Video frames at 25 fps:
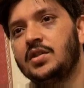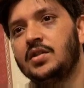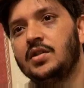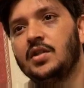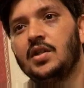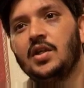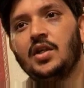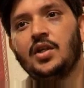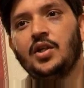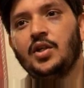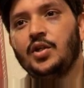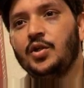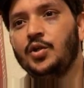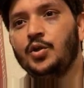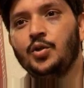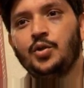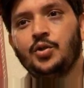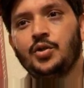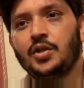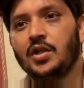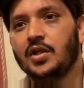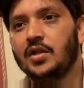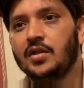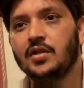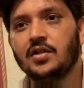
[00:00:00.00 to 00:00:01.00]
us,
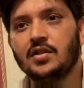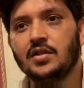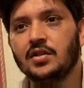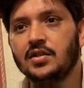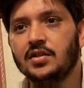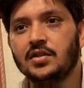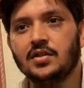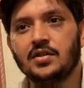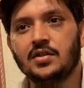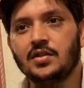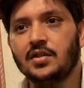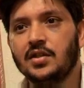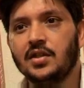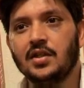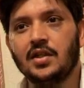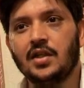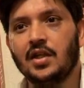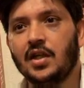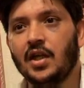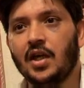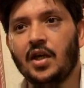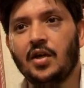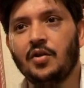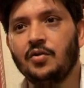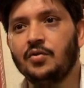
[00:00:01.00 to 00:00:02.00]
you terrorist,
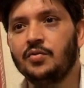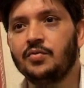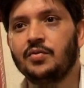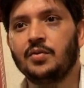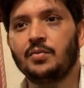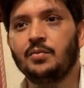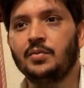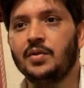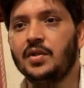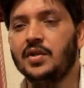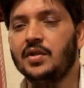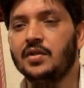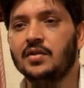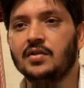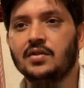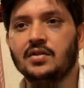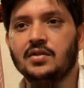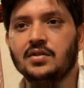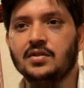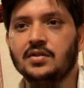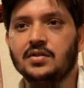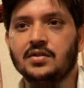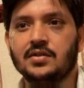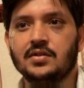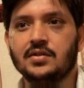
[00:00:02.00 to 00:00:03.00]
get out from here
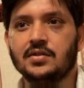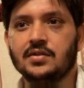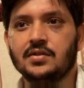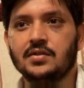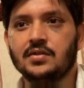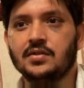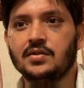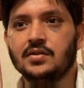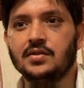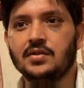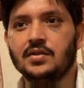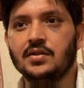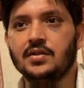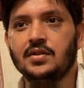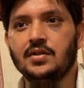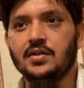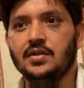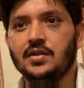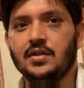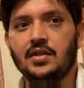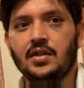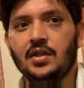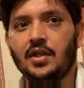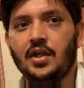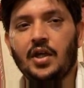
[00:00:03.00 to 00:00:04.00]
and
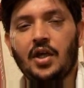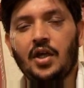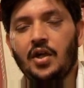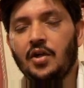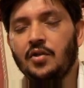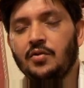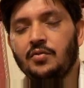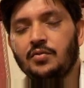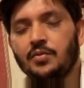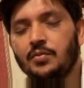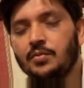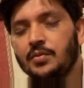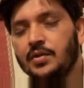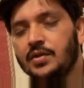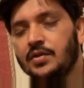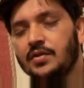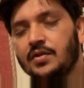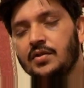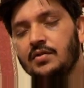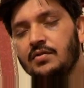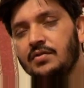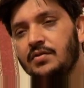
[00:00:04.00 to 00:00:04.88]
get out from this